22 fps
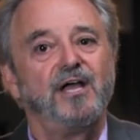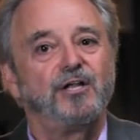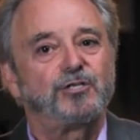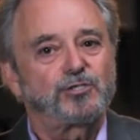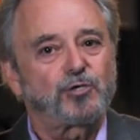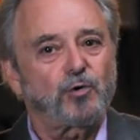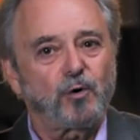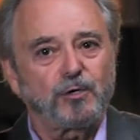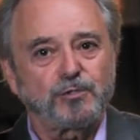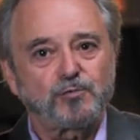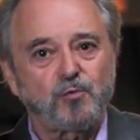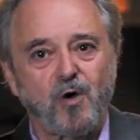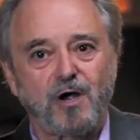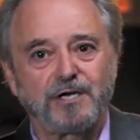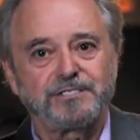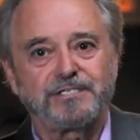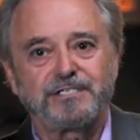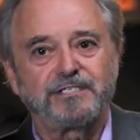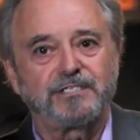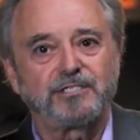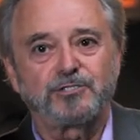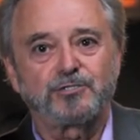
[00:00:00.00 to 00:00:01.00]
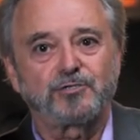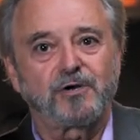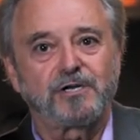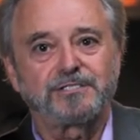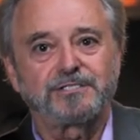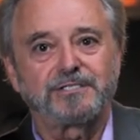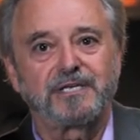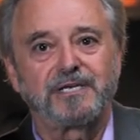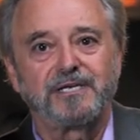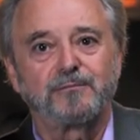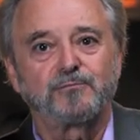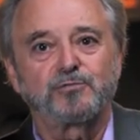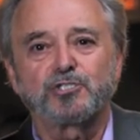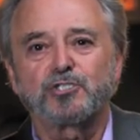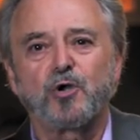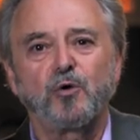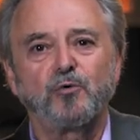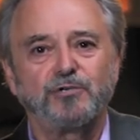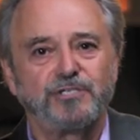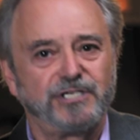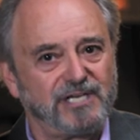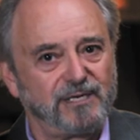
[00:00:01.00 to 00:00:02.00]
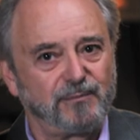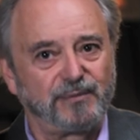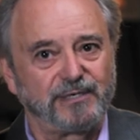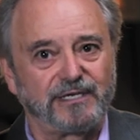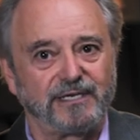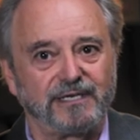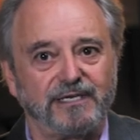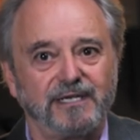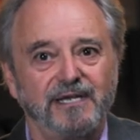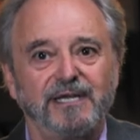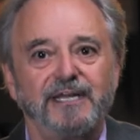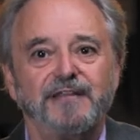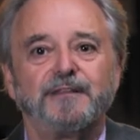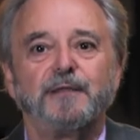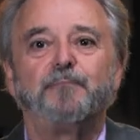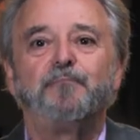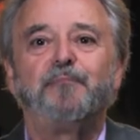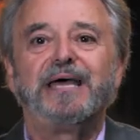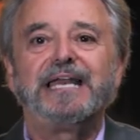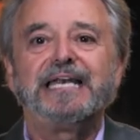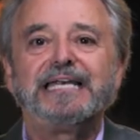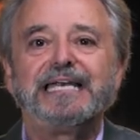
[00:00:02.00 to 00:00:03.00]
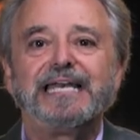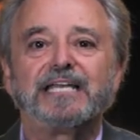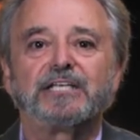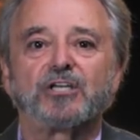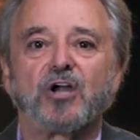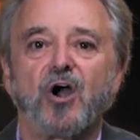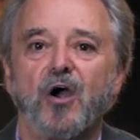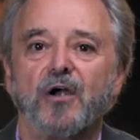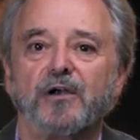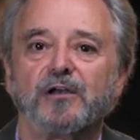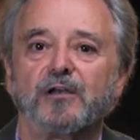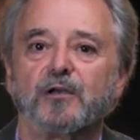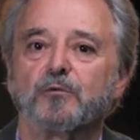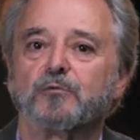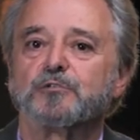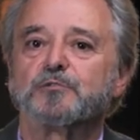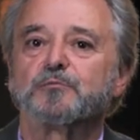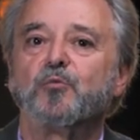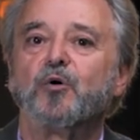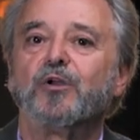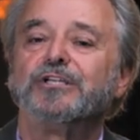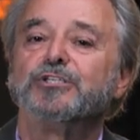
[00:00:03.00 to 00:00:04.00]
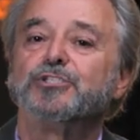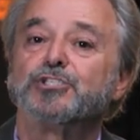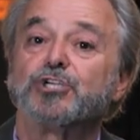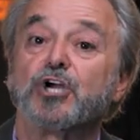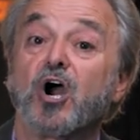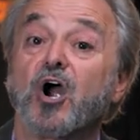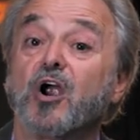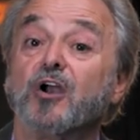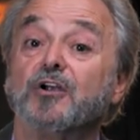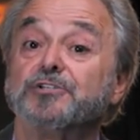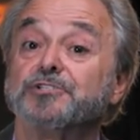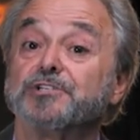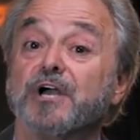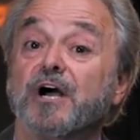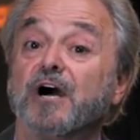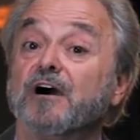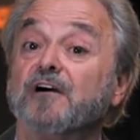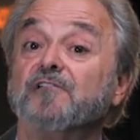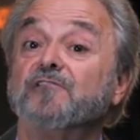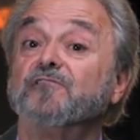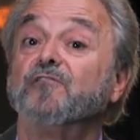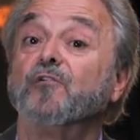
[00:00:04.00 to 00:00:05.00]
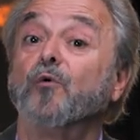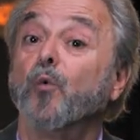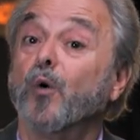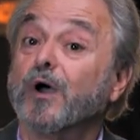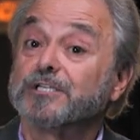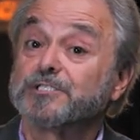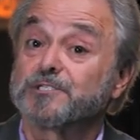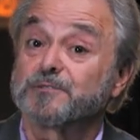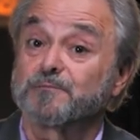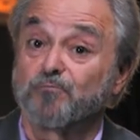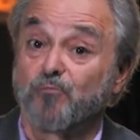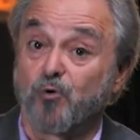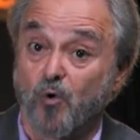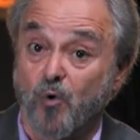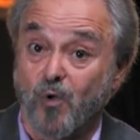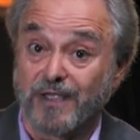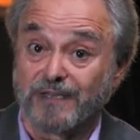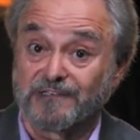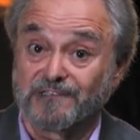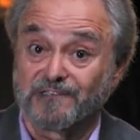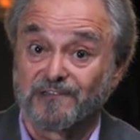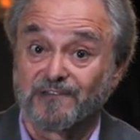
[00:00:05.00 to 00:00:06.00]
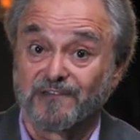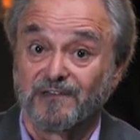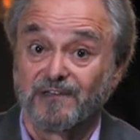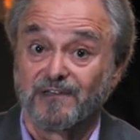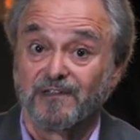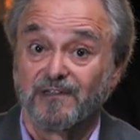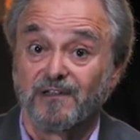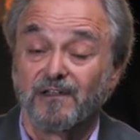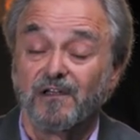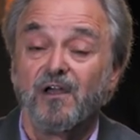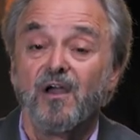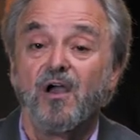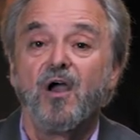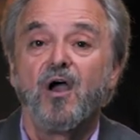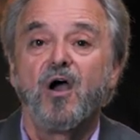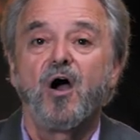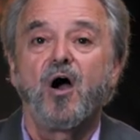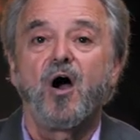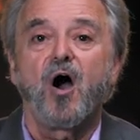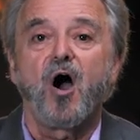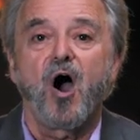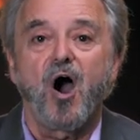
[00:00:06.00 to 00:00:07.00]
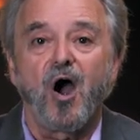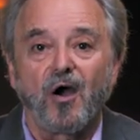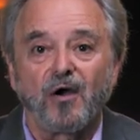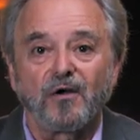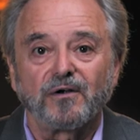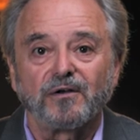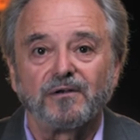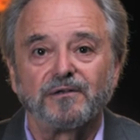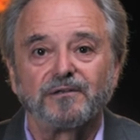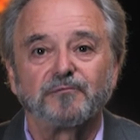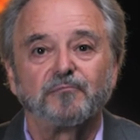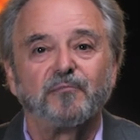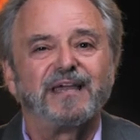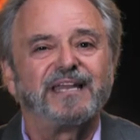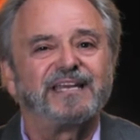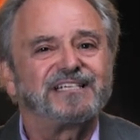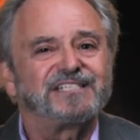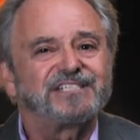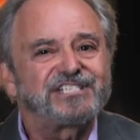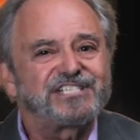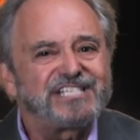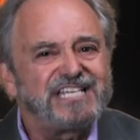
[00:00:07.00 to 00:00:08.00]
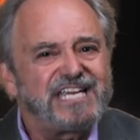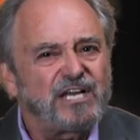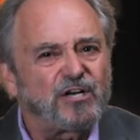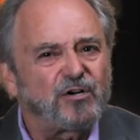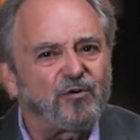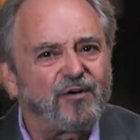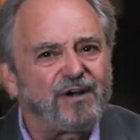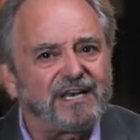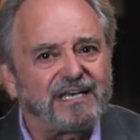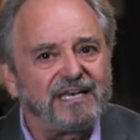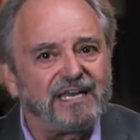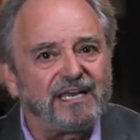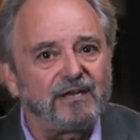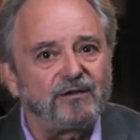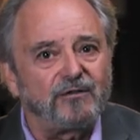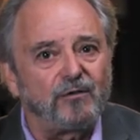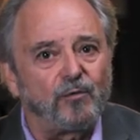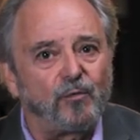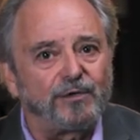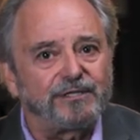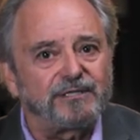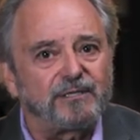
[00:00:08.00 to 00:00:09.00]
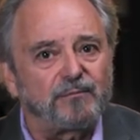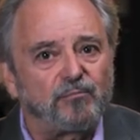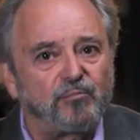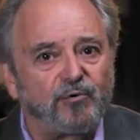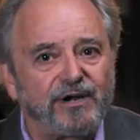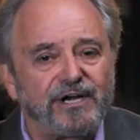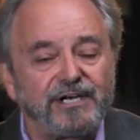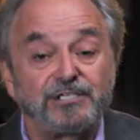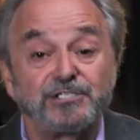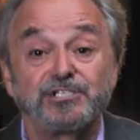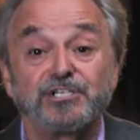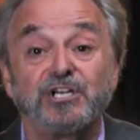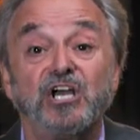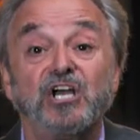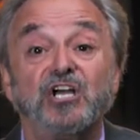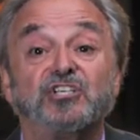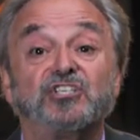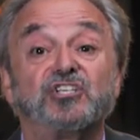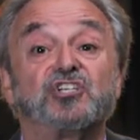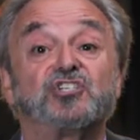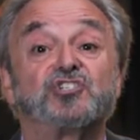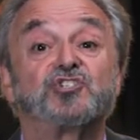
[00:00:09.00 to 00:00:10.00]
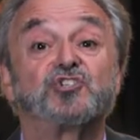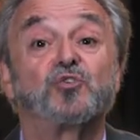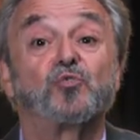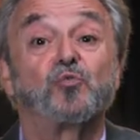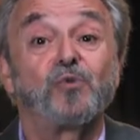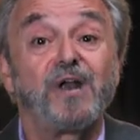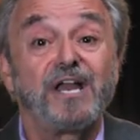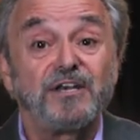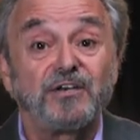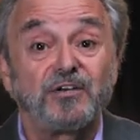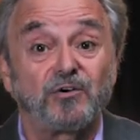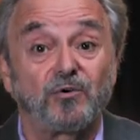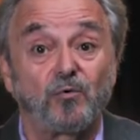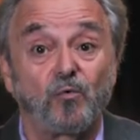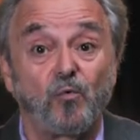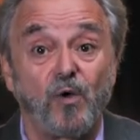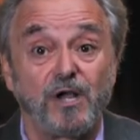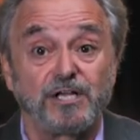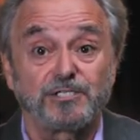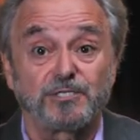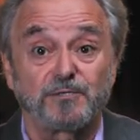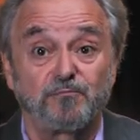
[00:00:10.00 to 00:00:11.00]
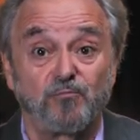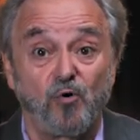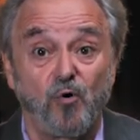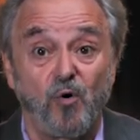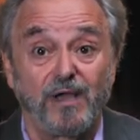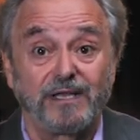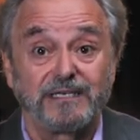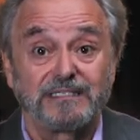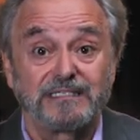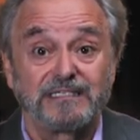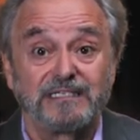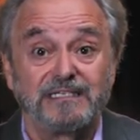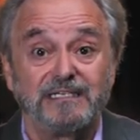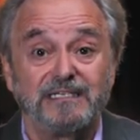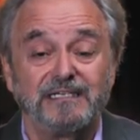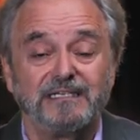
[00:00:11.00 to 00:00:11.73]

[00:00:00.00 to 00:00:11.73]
George Washington trusted him so deeply that Benedict Arnold was put in charge of West Point. Arnold made a secret deal with the British to surrender West Point,